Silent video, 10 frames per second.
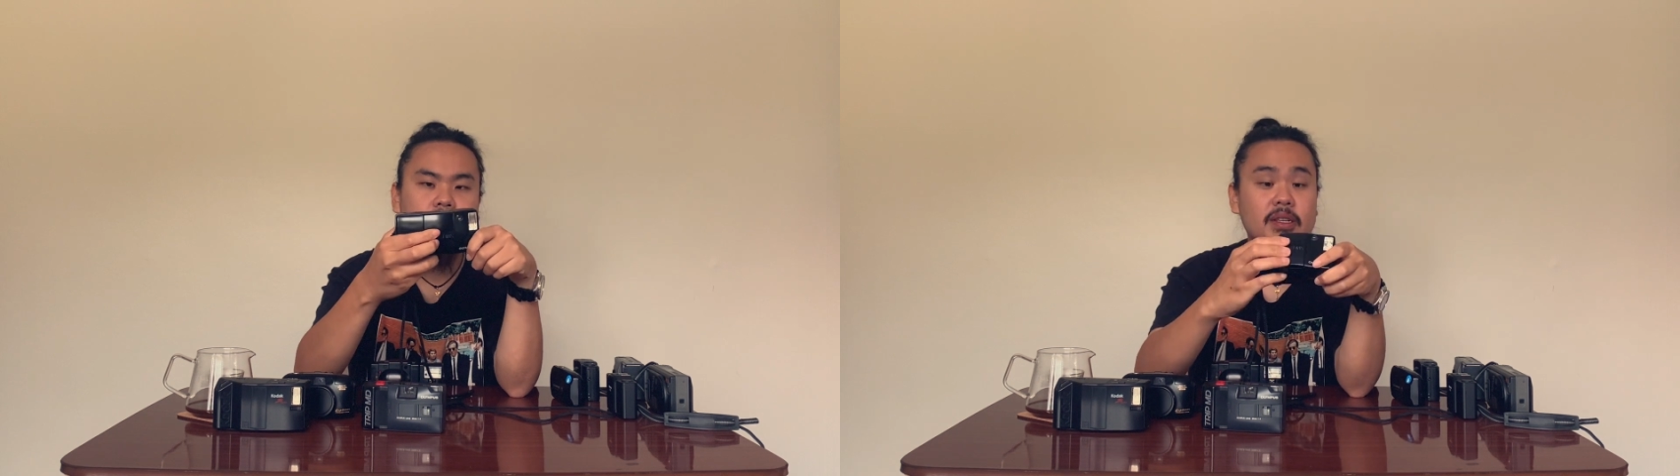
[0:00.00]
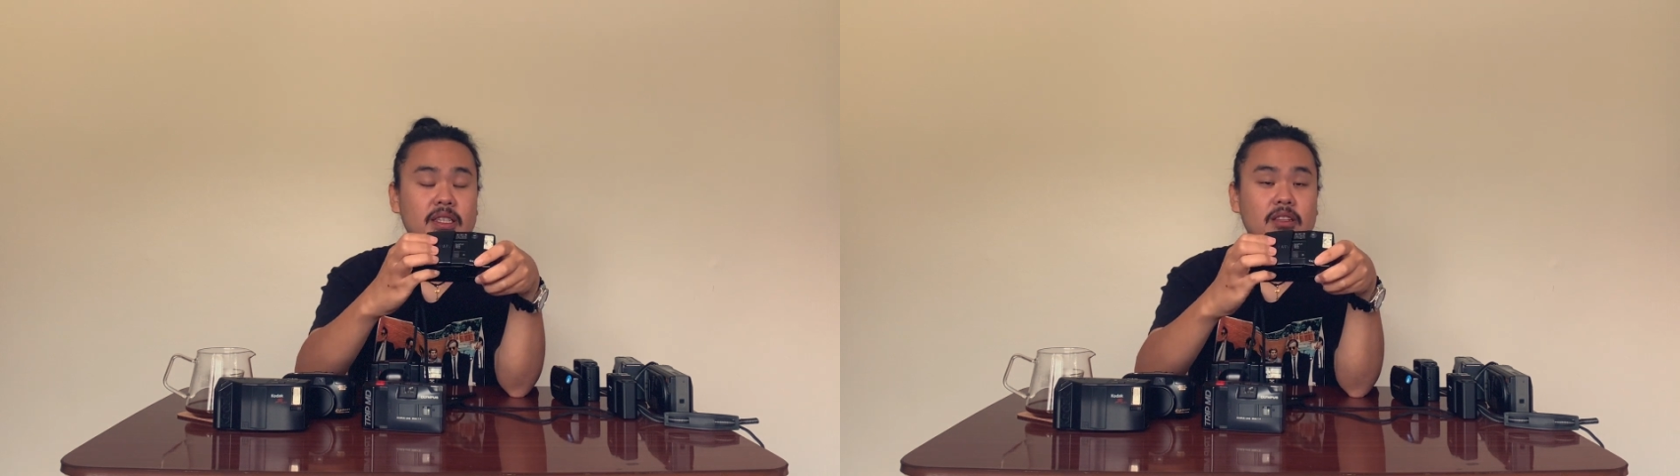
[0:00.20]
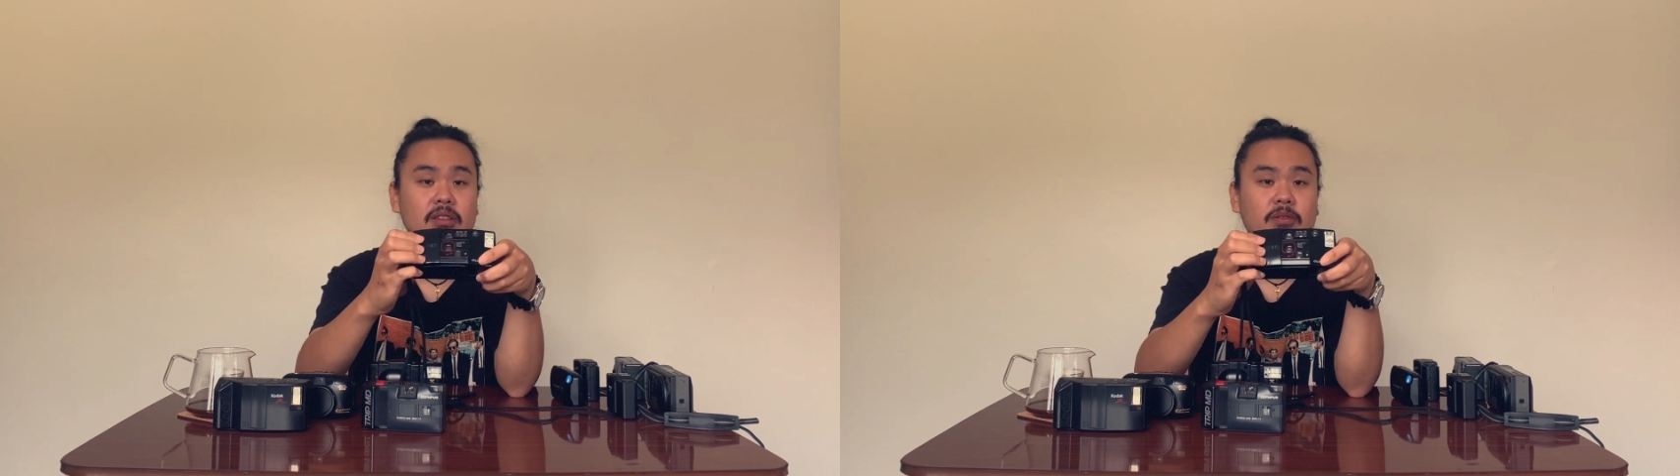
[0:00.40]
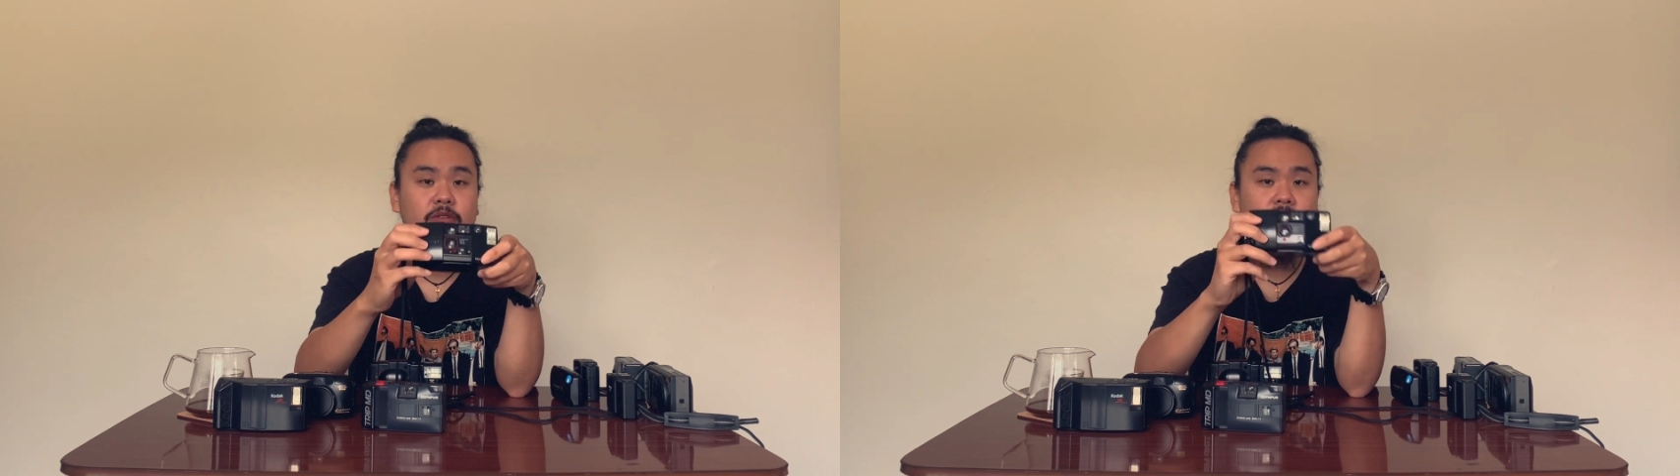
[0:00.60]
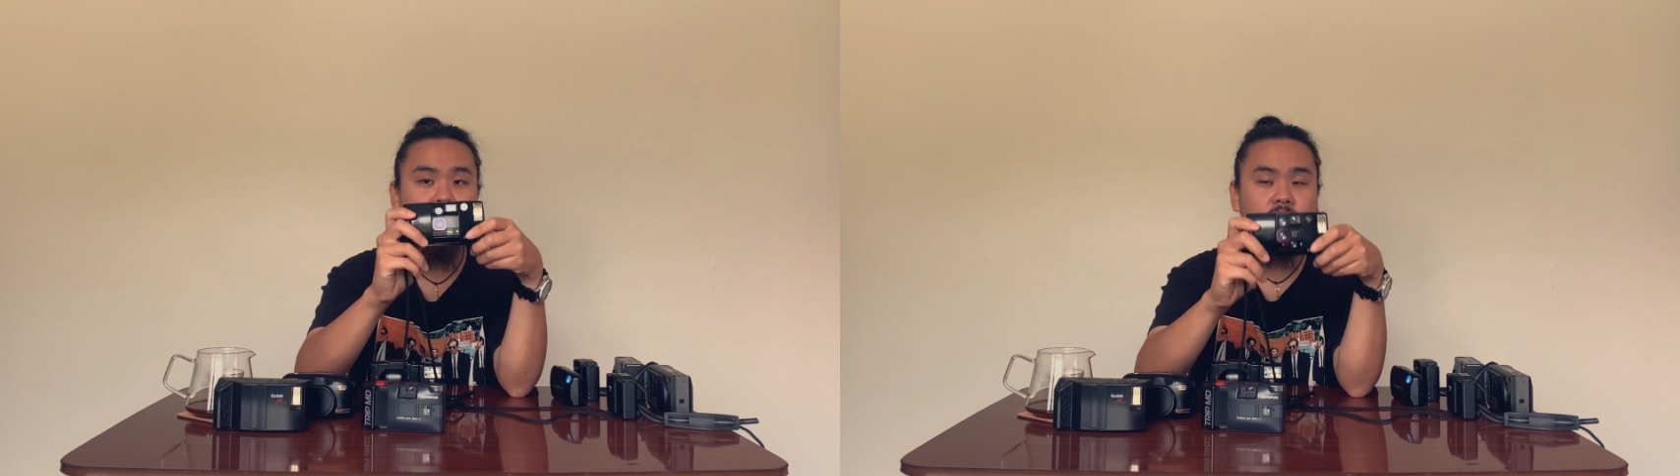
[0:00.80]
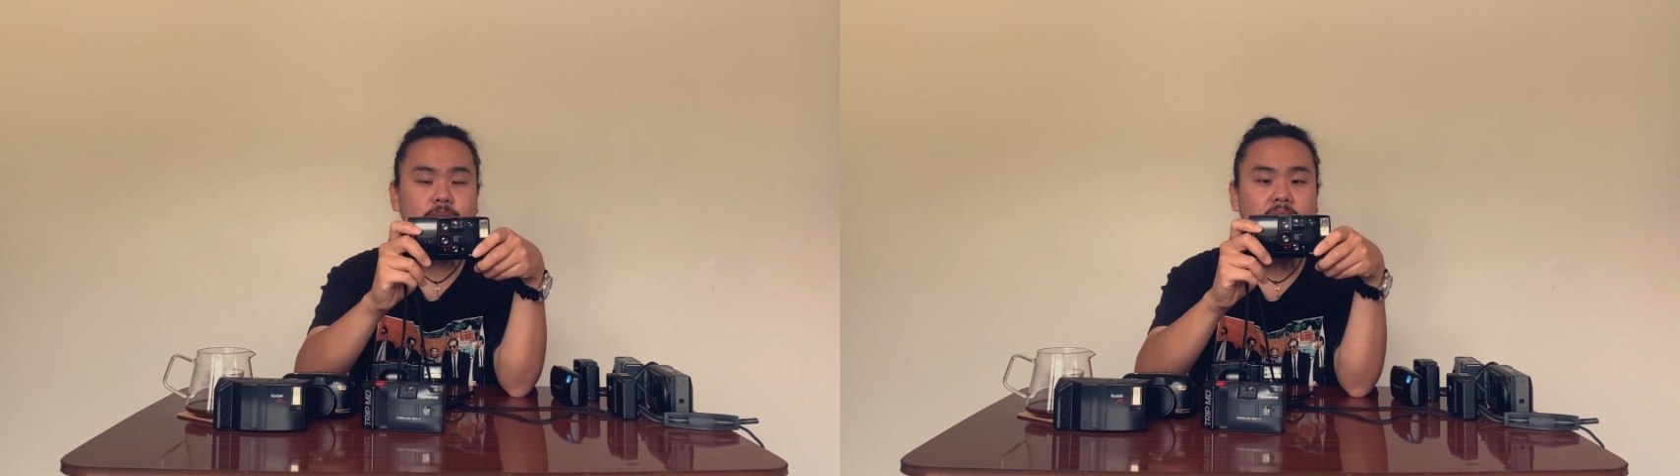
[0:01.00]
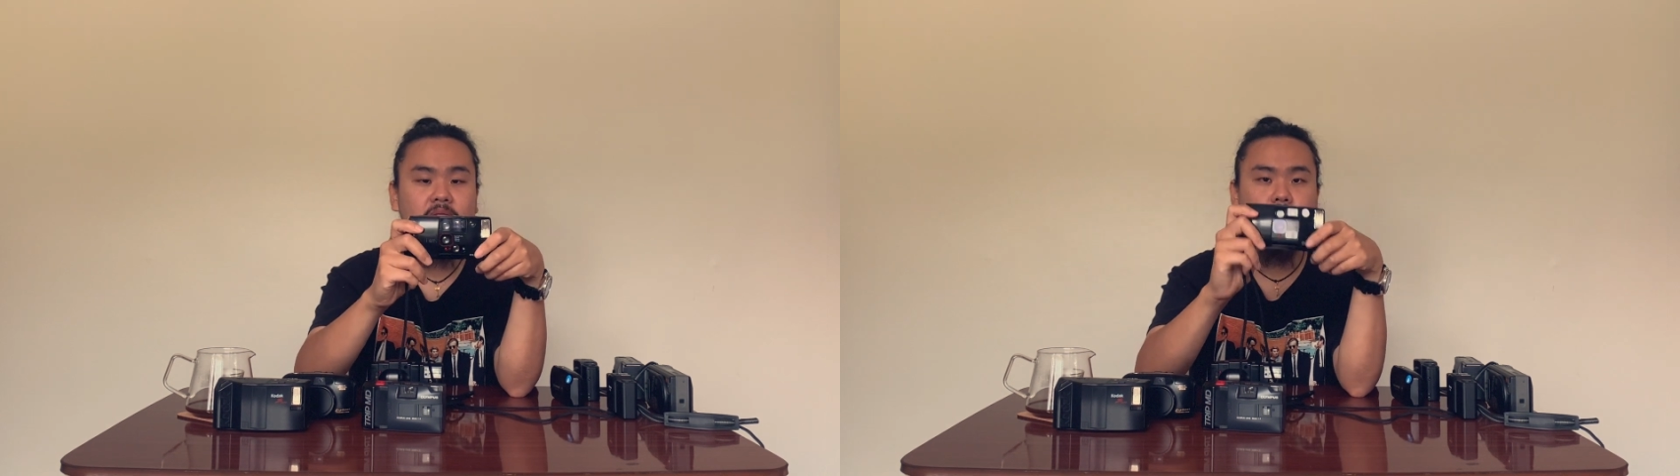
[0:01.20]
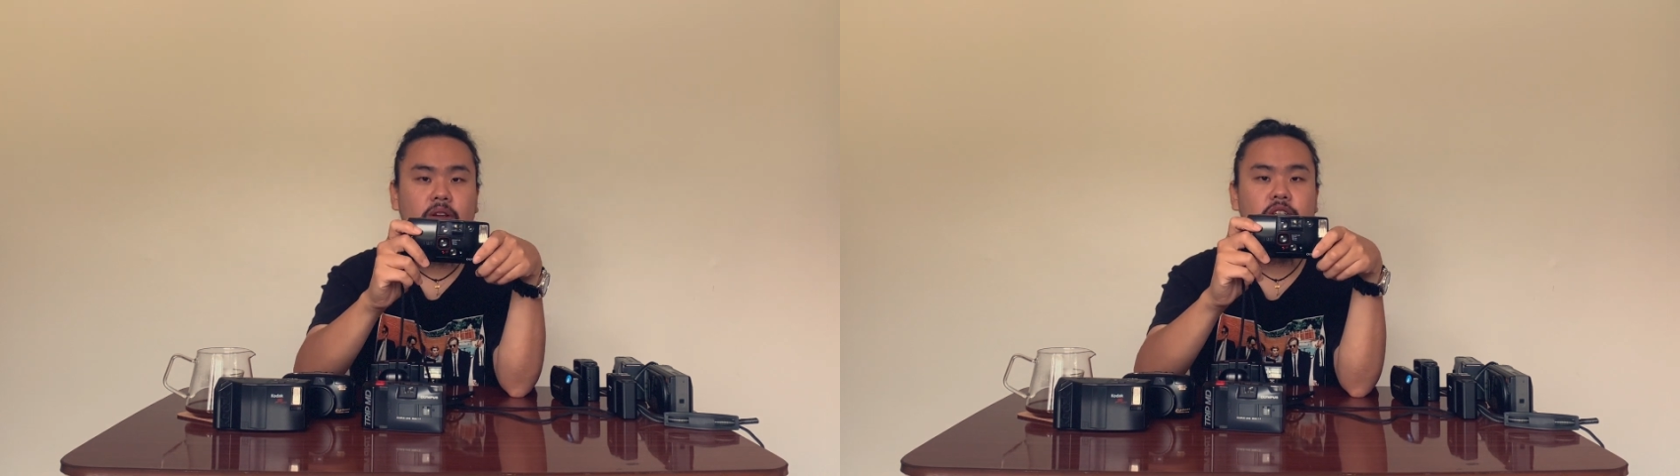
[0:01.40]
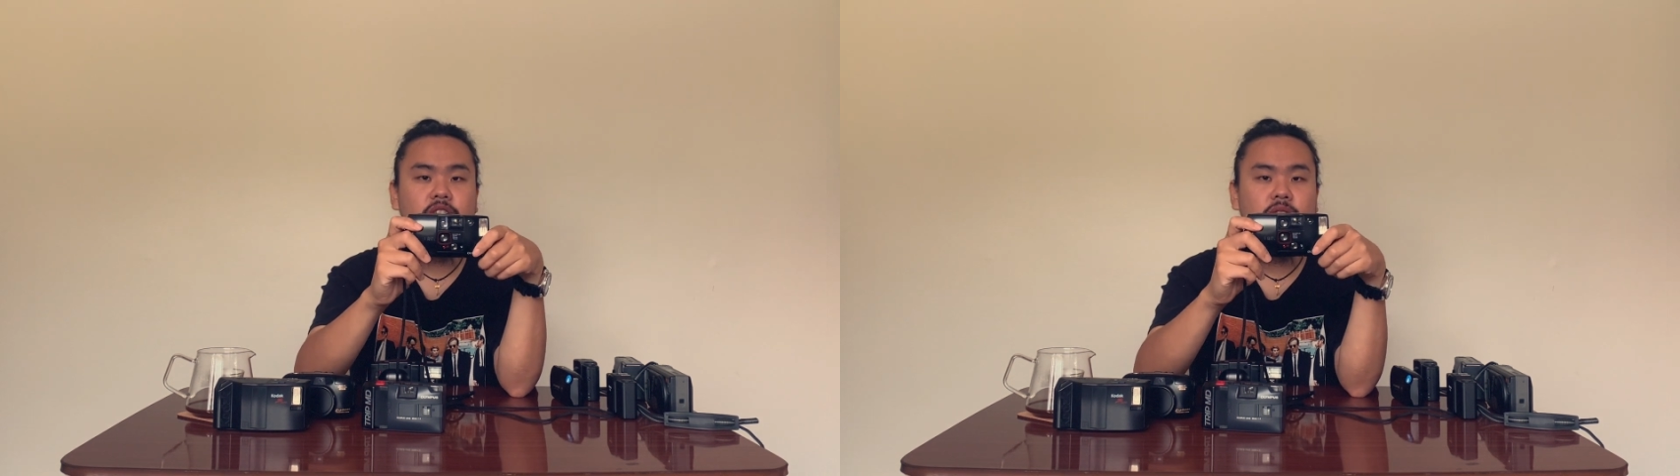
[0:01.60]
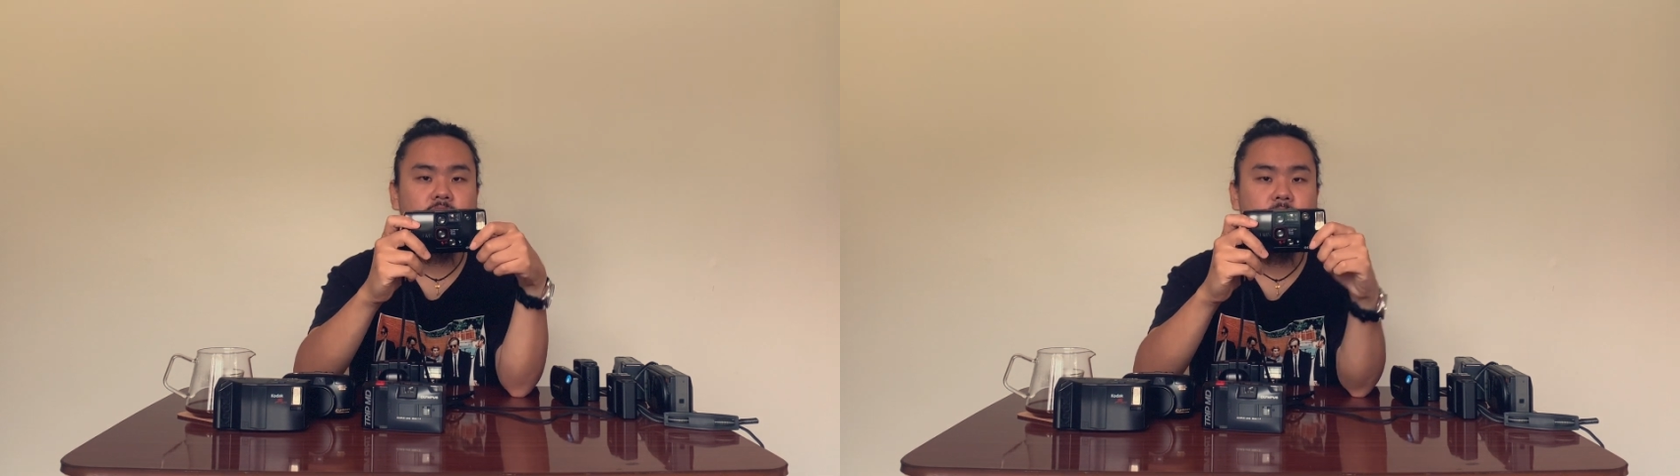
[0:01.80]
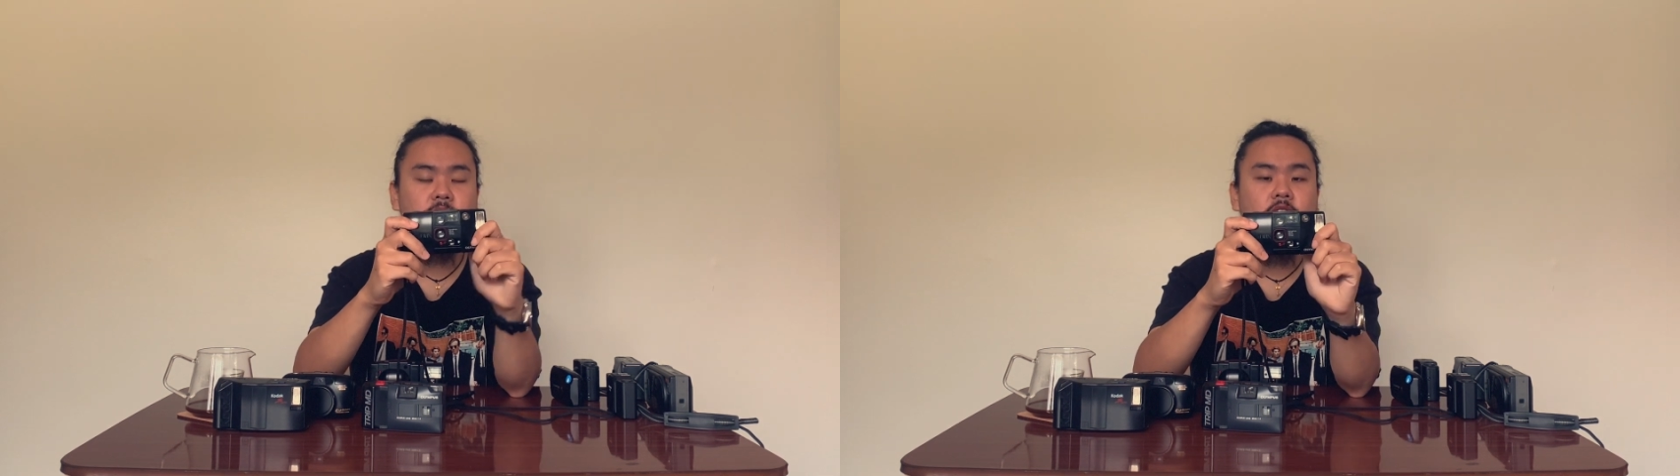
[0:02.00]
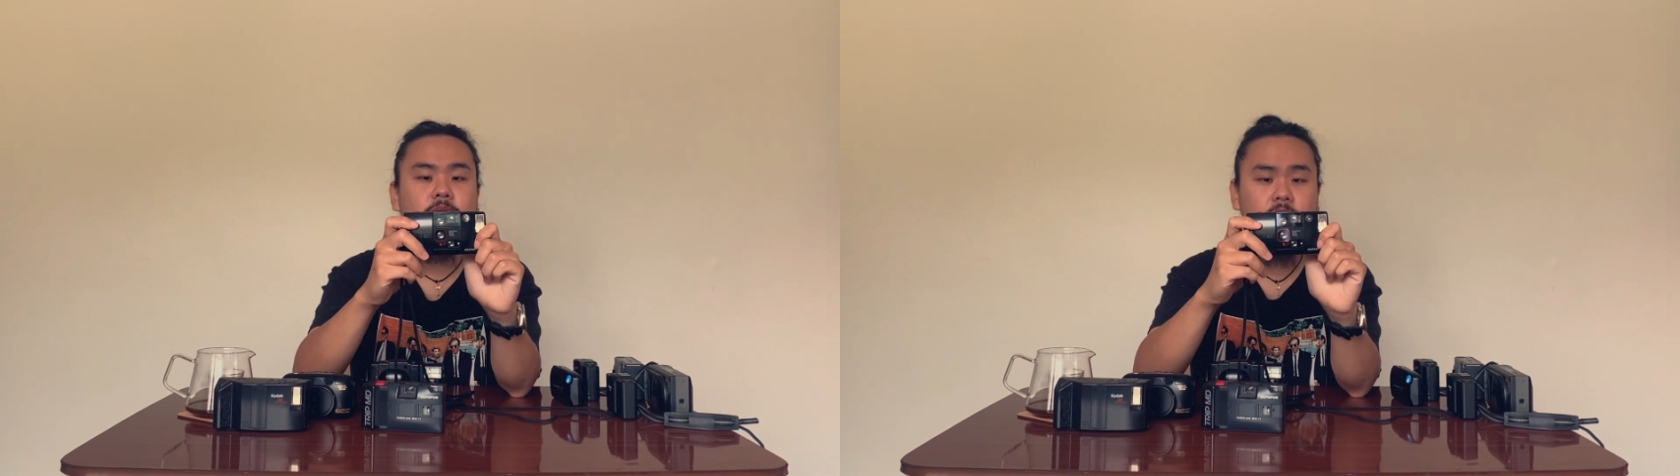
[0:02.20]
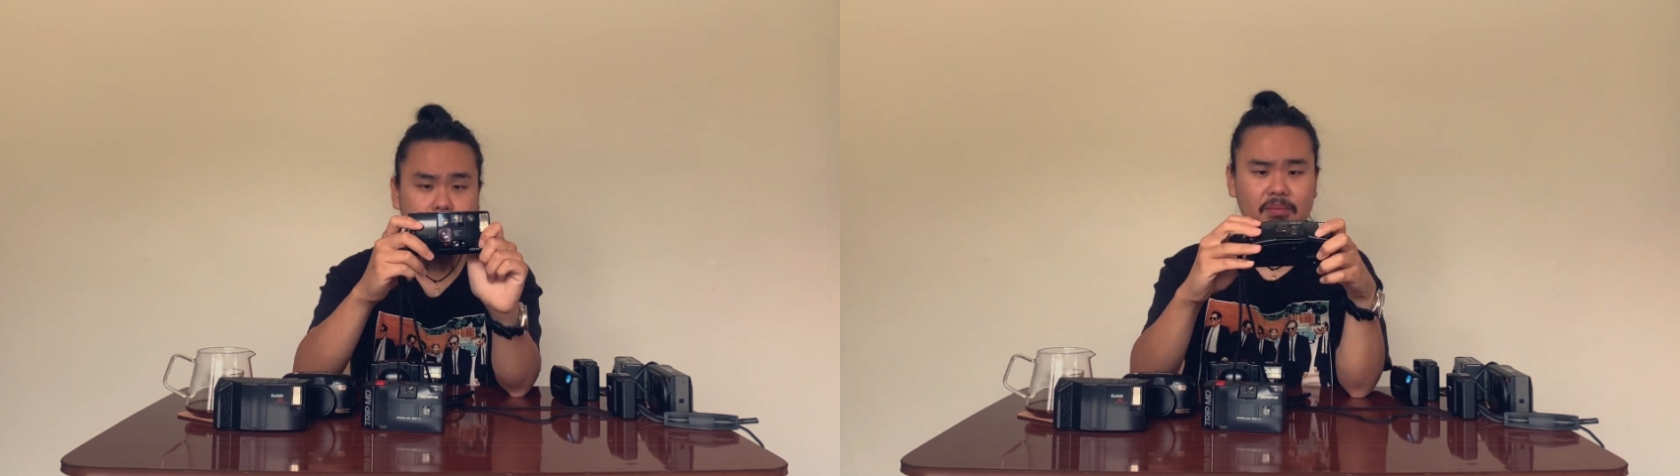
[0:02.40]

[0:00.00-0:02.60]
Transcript: It's still a fully automatic point and shoot film camera,